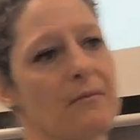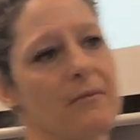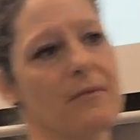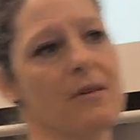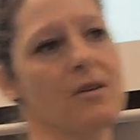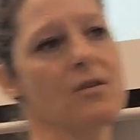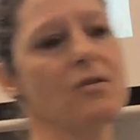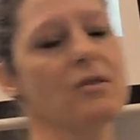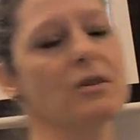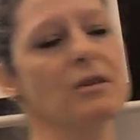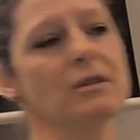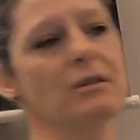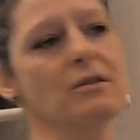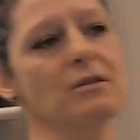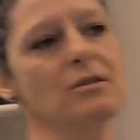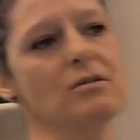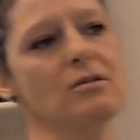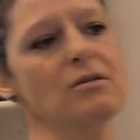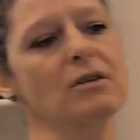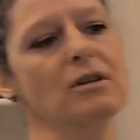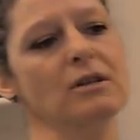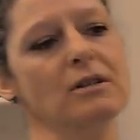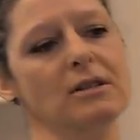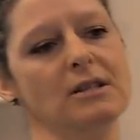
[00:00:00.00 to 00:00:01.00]
you could,
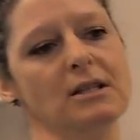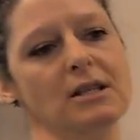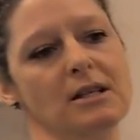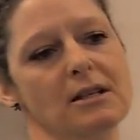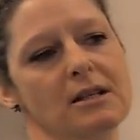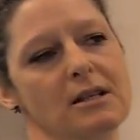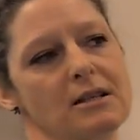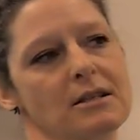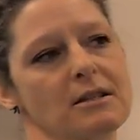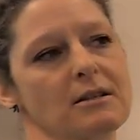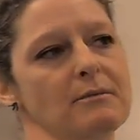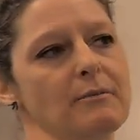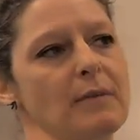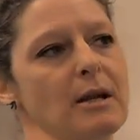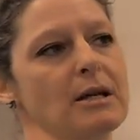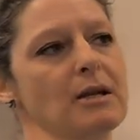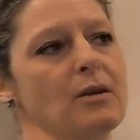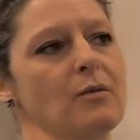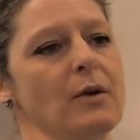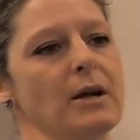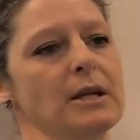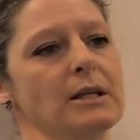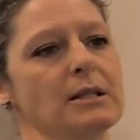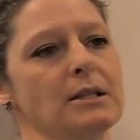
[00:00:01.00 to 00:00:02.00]
you could see this in
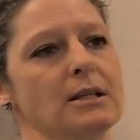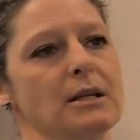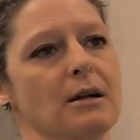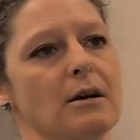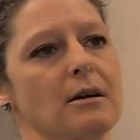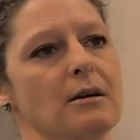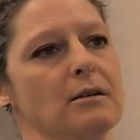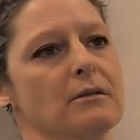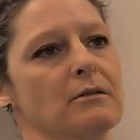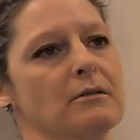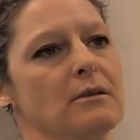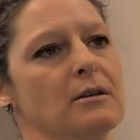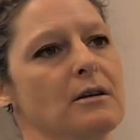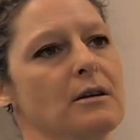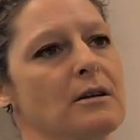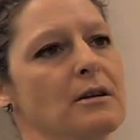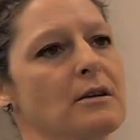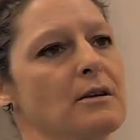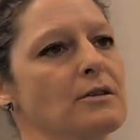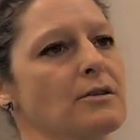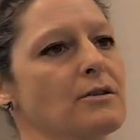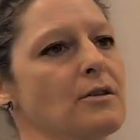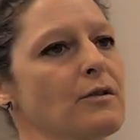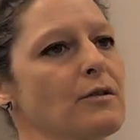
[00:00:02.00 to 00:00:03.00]
many ways here.
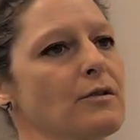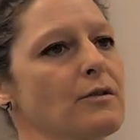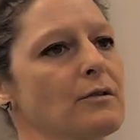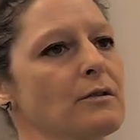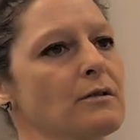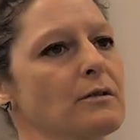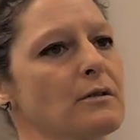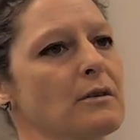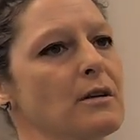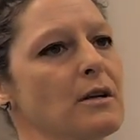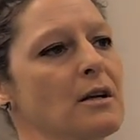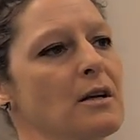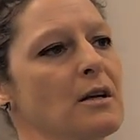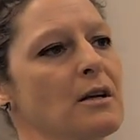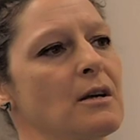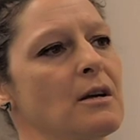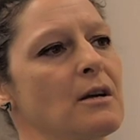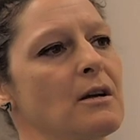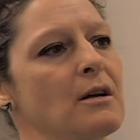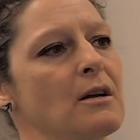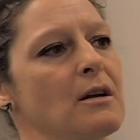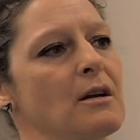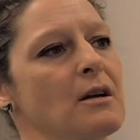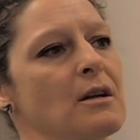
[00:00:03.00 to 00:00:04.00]
So
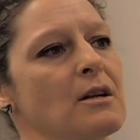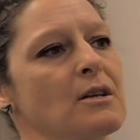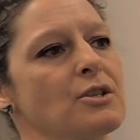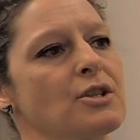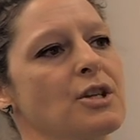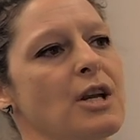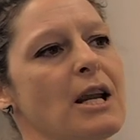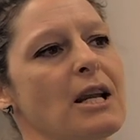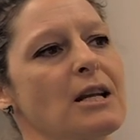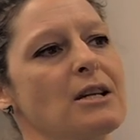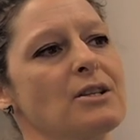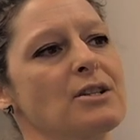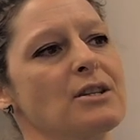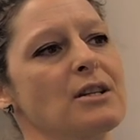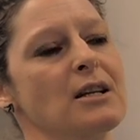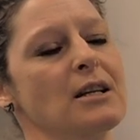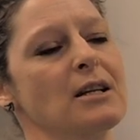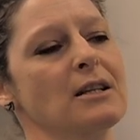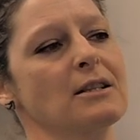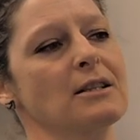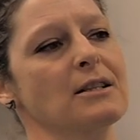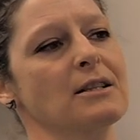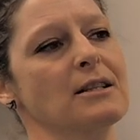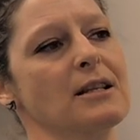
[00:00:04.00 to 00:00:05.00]
change
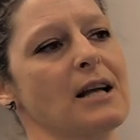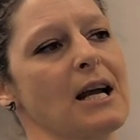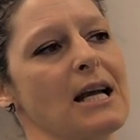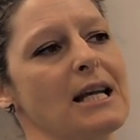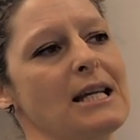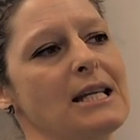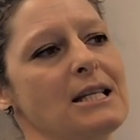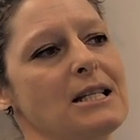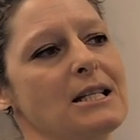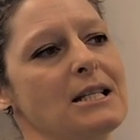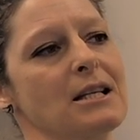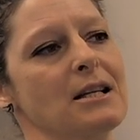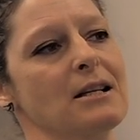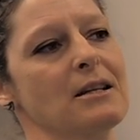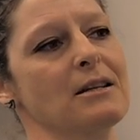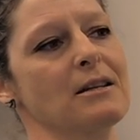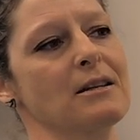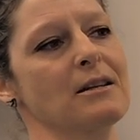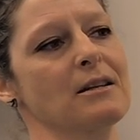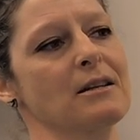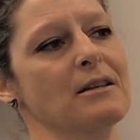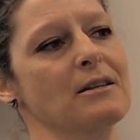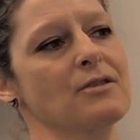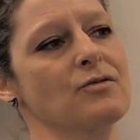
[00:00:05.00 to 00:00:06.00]
in sight,
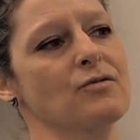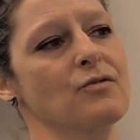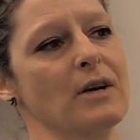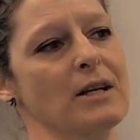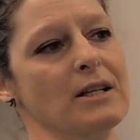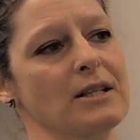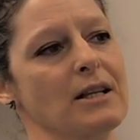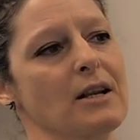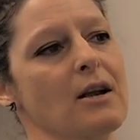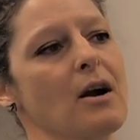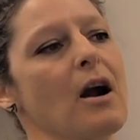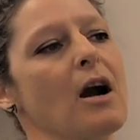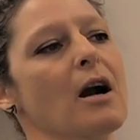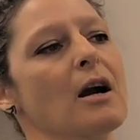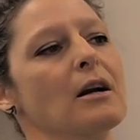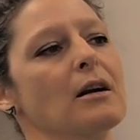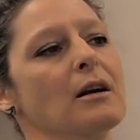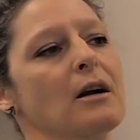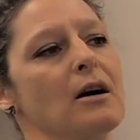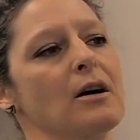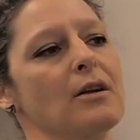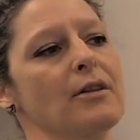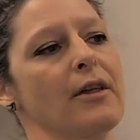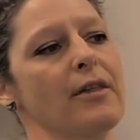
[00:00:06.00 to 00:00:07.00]
racing heart,
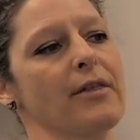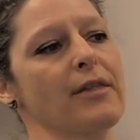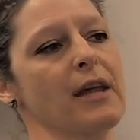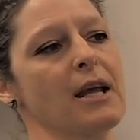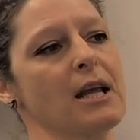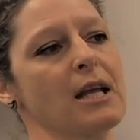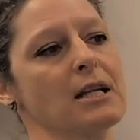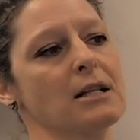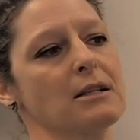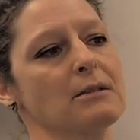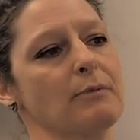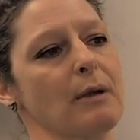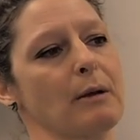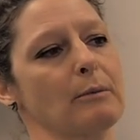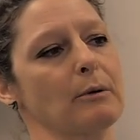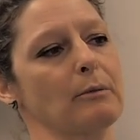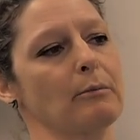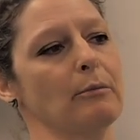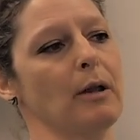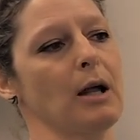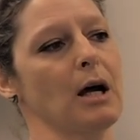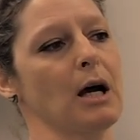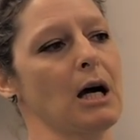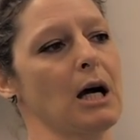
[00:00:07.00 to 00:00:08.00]
all the things, blah, blah,
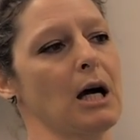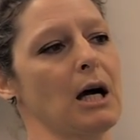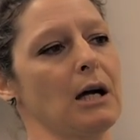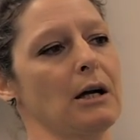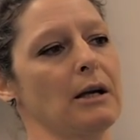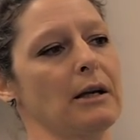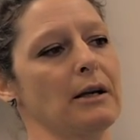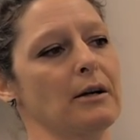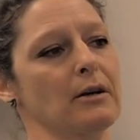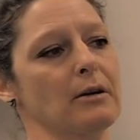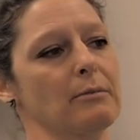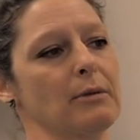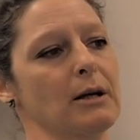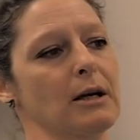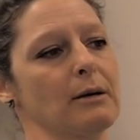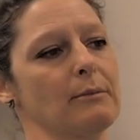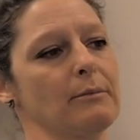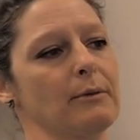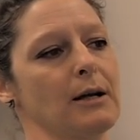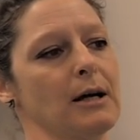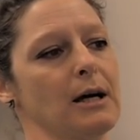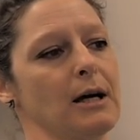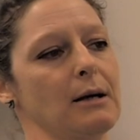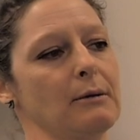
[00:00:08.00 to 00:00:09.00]
blah, here, blah,
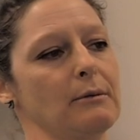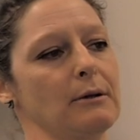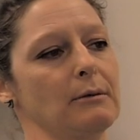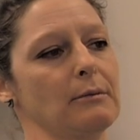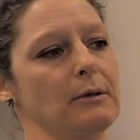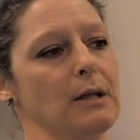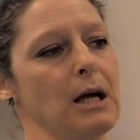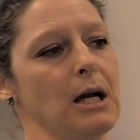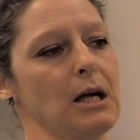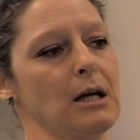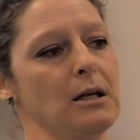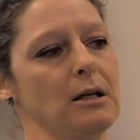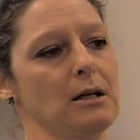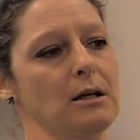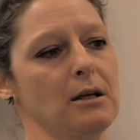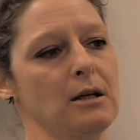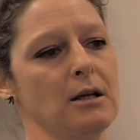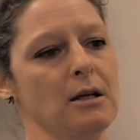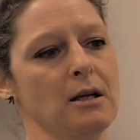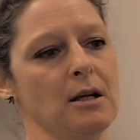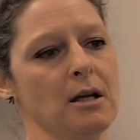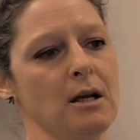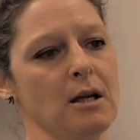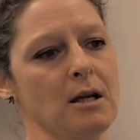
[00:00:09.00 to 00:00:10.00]
blah, blah, blah.
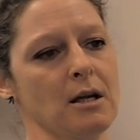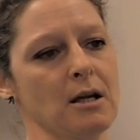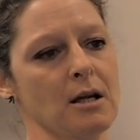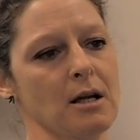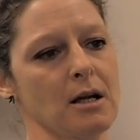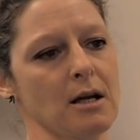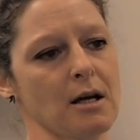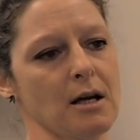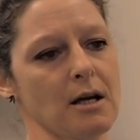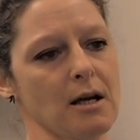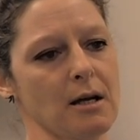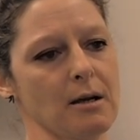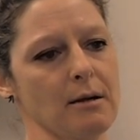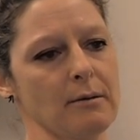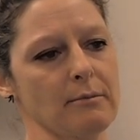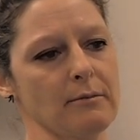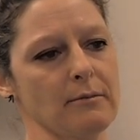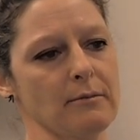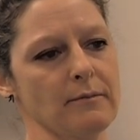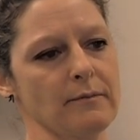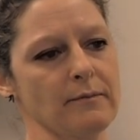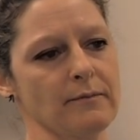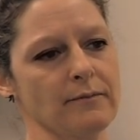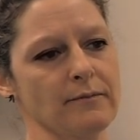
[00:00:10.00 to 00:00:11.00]

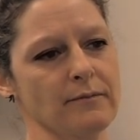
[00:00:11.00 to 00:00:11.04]
Um,